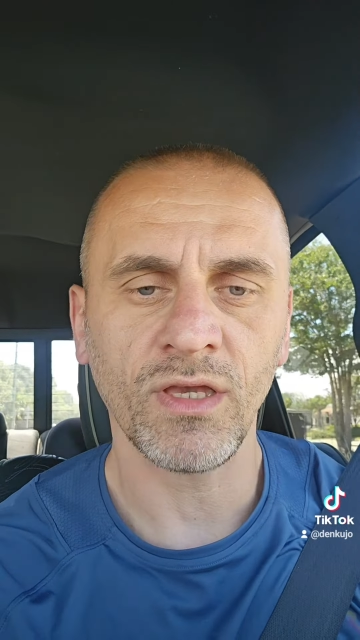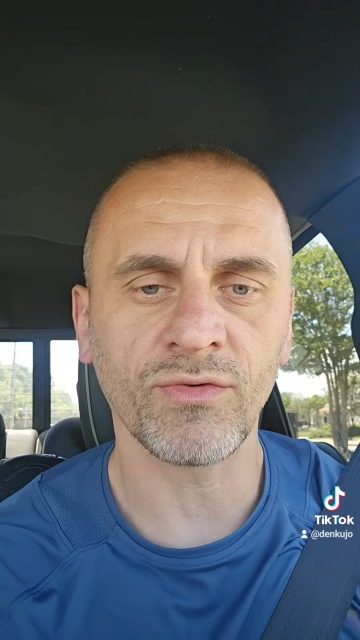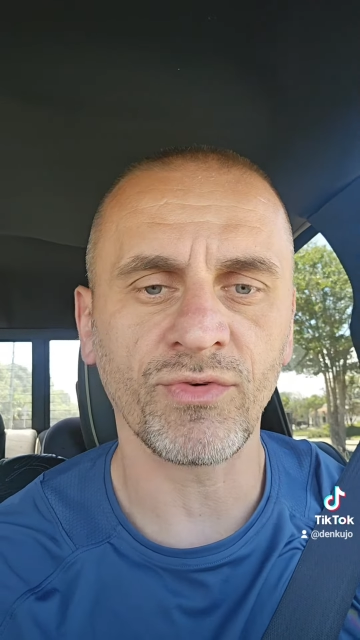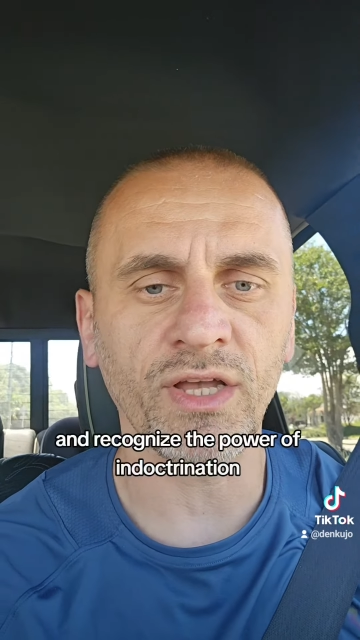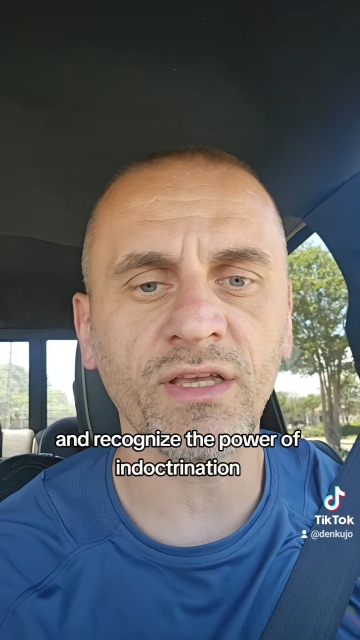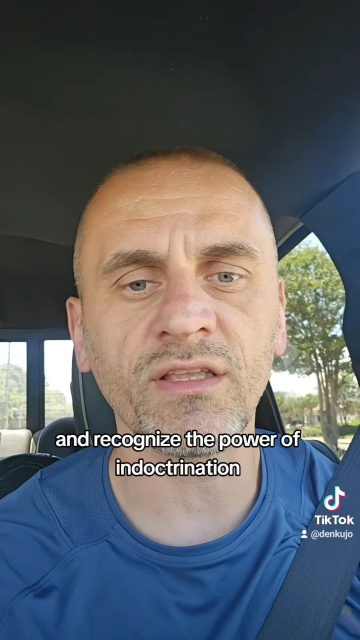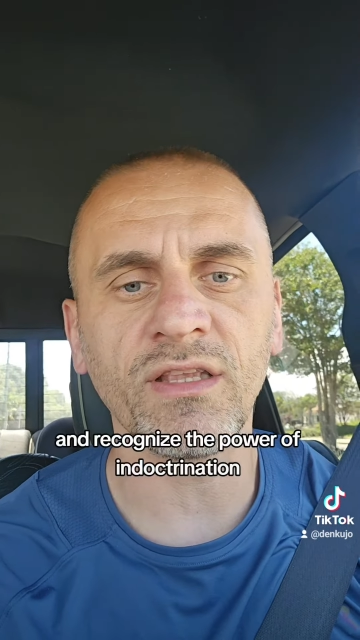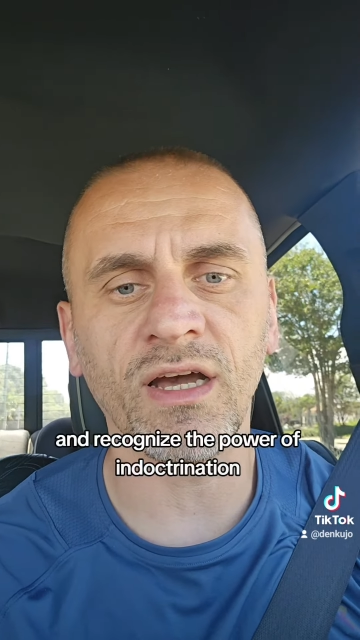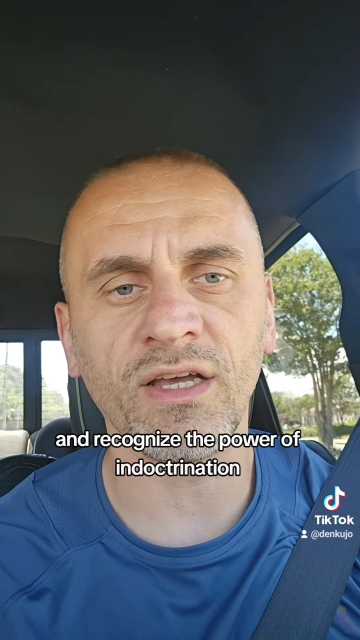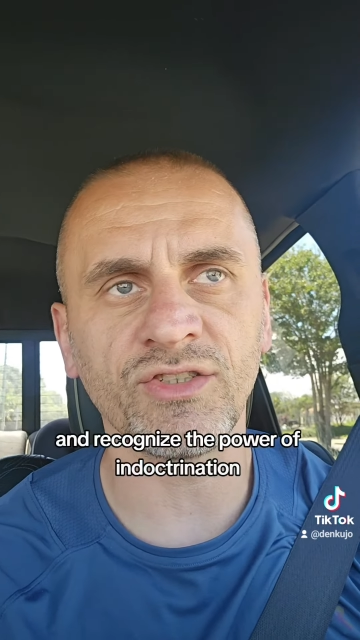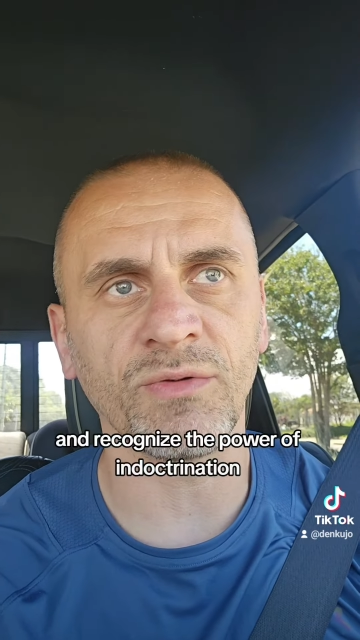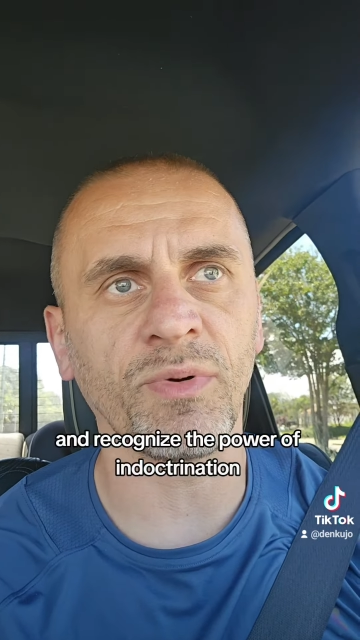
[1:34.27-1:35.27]
and
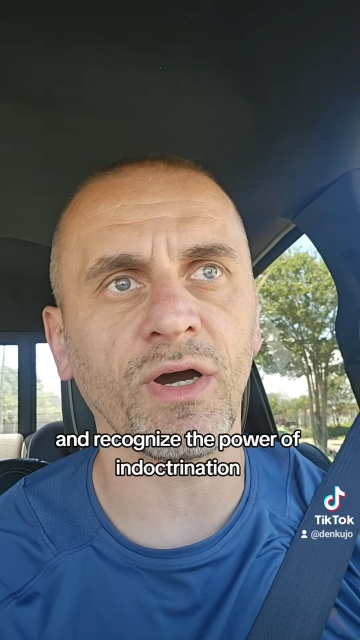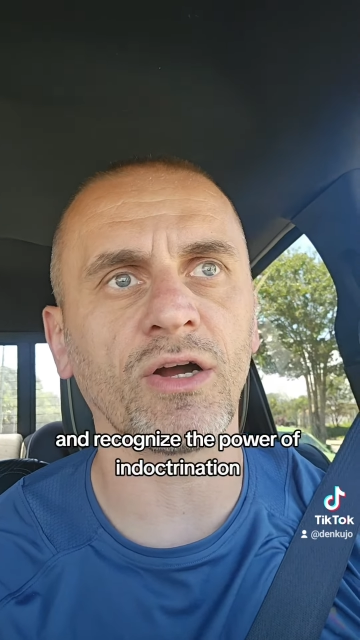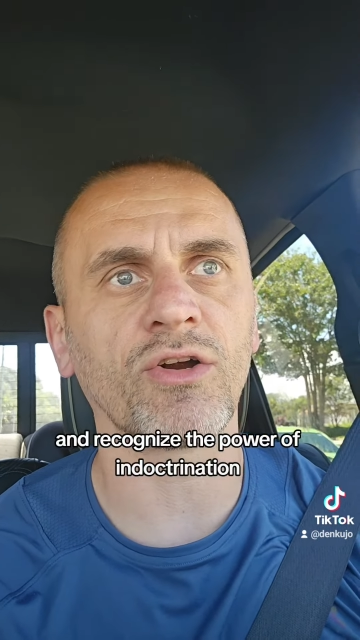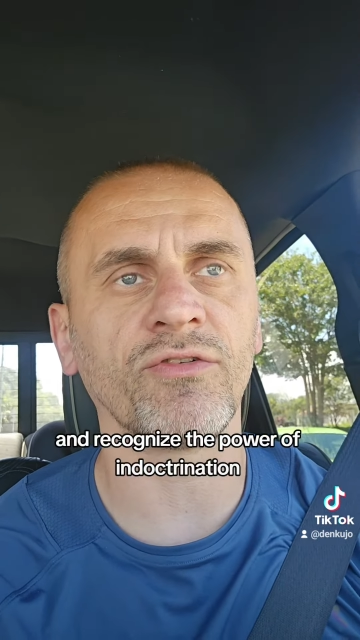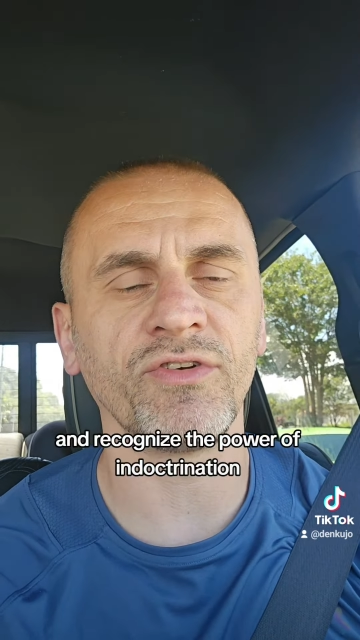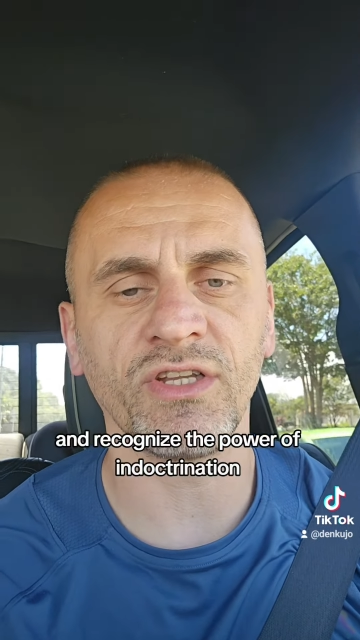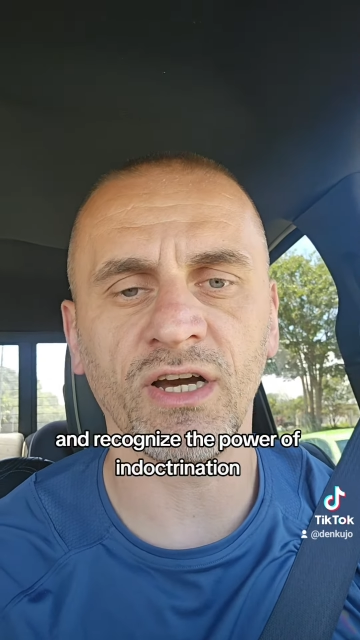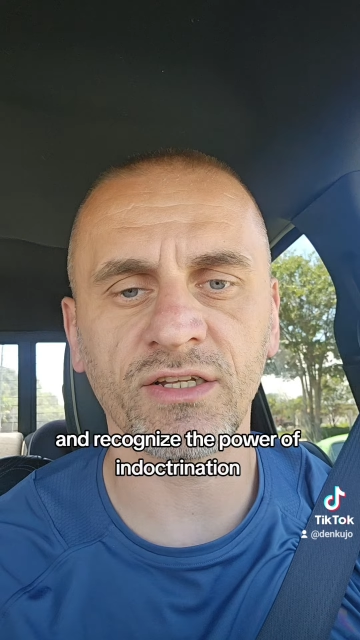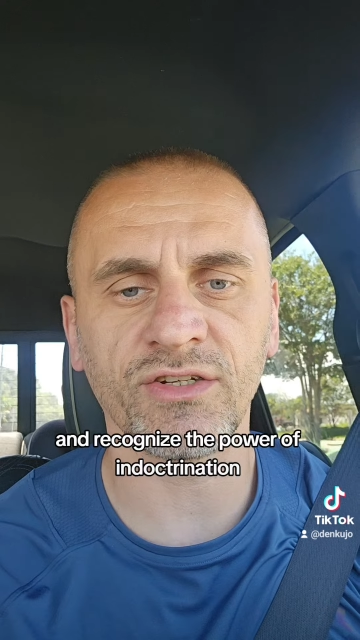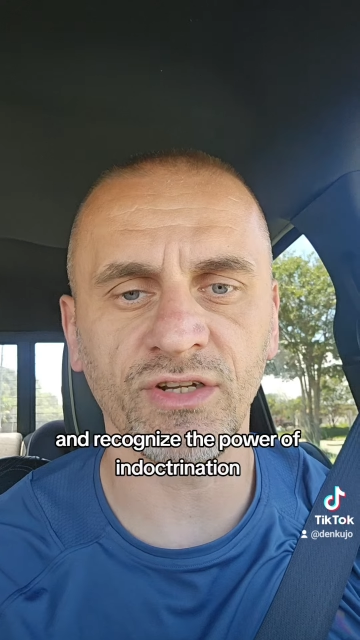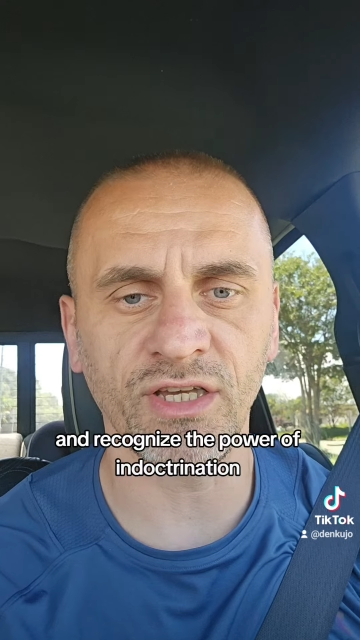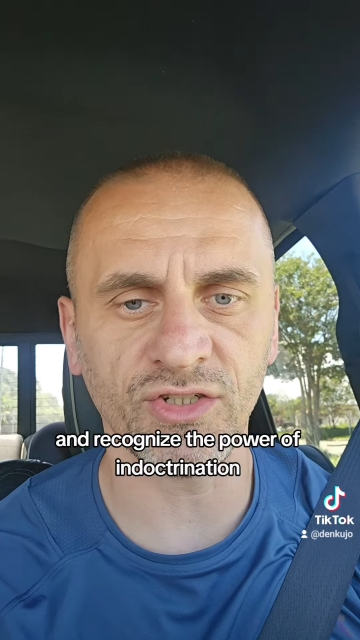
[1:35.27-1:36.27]
recognize the power of
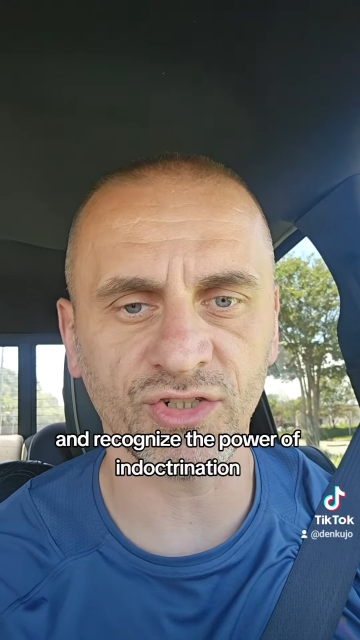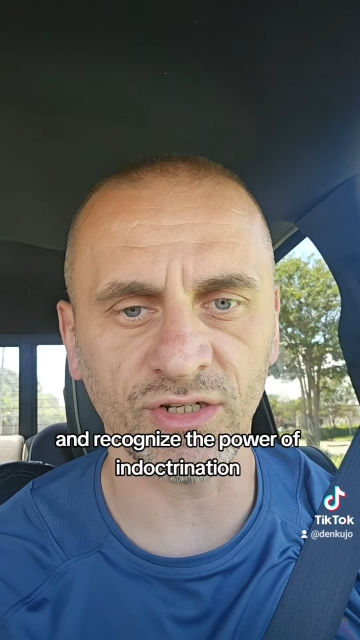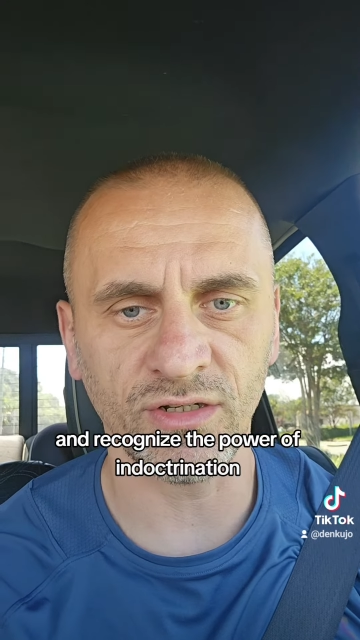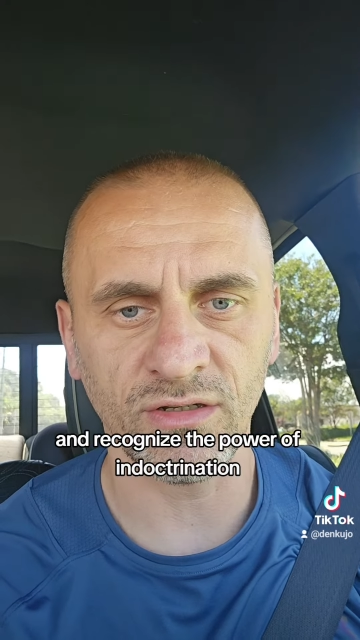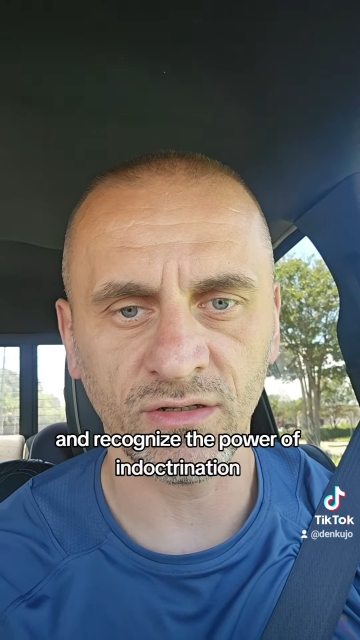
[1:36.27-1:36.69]
indoctrination.